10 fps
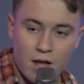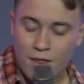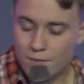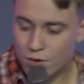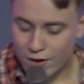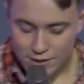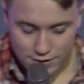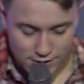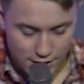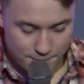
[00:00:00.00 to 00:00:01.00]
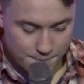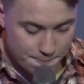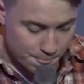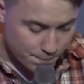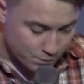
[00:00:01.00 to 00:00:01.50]
And then for the rest of the time,
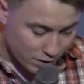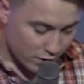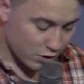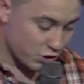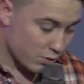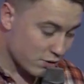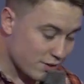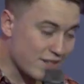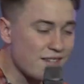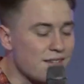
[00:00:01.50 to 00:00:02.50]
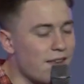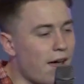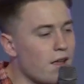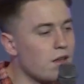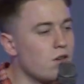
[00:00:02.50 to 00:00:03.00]
she was just sitting
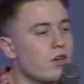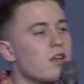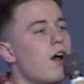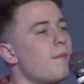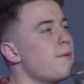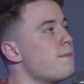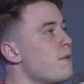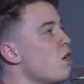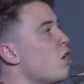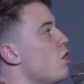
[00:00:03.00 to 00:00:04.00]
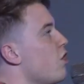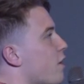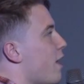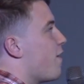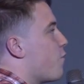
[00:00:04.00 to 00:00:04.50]
there, looking up,
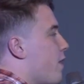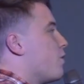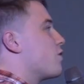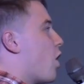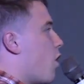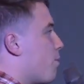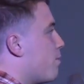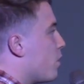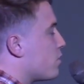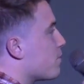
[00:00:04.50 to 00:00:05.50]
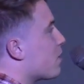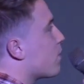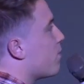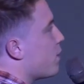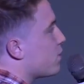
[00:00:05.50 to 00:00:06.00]
looking at everyone else go up. Most of them
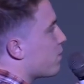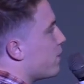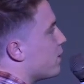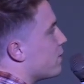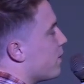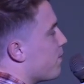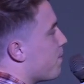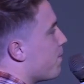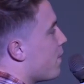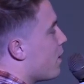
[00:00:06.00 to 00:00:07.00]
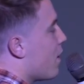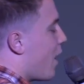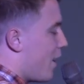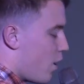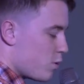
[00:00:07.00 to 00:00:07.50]
completed it.
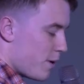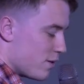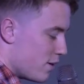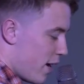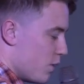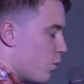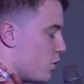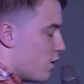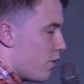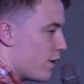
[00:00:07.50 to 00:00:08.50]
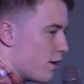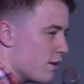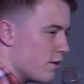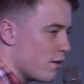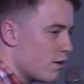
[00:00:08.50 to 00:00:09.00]
And I was by the side watching her
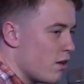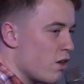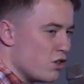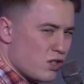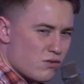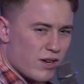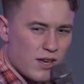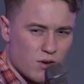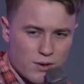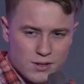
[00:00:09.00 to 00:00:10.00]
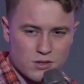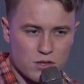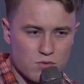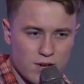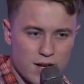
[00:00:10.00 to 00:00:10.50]
thinking, she's really annoyed.
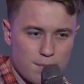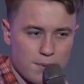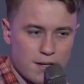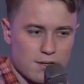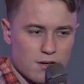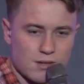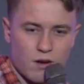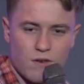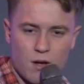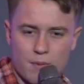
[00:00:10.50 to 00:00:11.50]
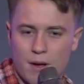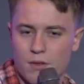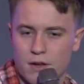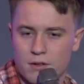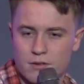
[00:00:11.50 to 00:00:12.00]
She's really beating herself up
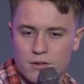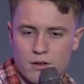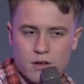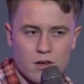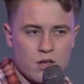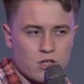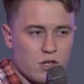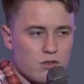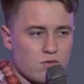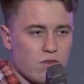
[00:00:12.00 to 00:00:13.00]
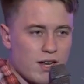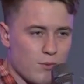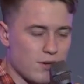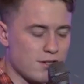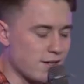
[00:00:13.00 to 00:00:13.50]
about this. She's really
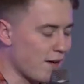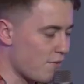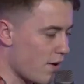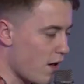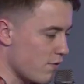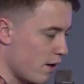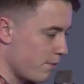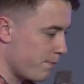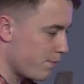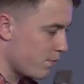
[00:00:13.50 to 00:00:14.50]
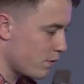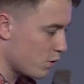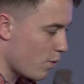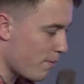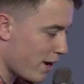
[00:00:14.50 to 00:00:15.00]
wanting to get further.
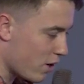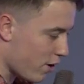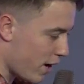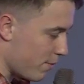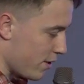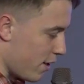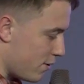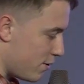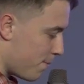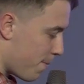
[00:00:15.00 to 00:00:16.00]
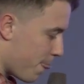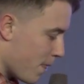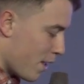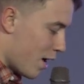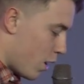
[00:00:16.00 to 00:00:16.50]
So when my go came at the end,
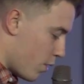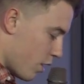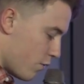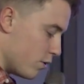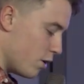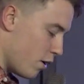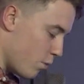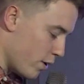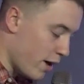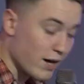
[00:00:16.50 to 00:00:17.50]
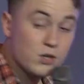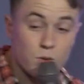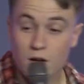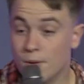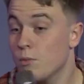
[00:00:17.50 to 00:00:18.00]
I went over to her and went, hey, do you
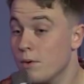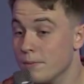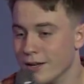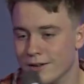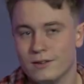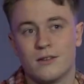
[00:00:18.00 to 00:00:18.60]
want to come up with me?